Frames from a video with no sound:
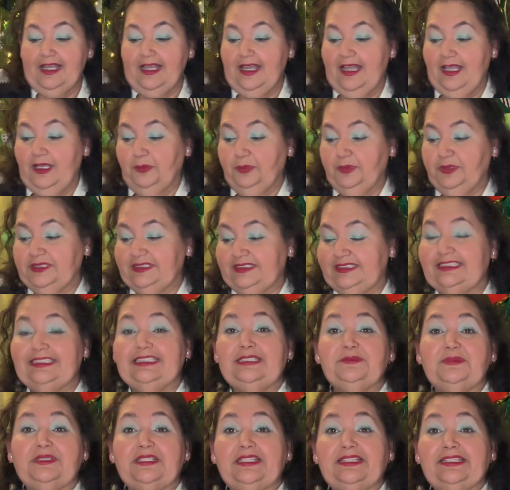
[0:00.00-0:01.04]
I'll put them
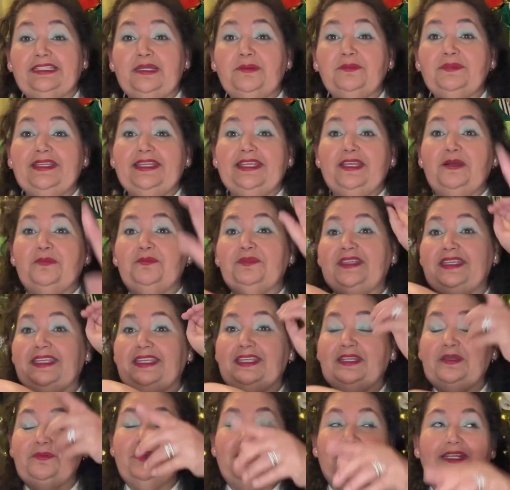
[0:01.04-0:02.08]
in the thumbnail. I'm thinking
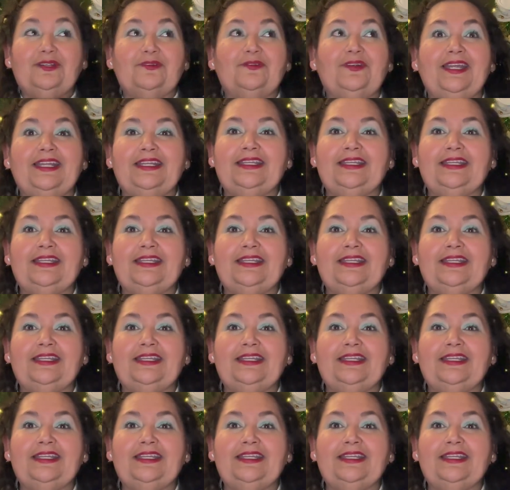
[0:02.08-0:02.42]
about it right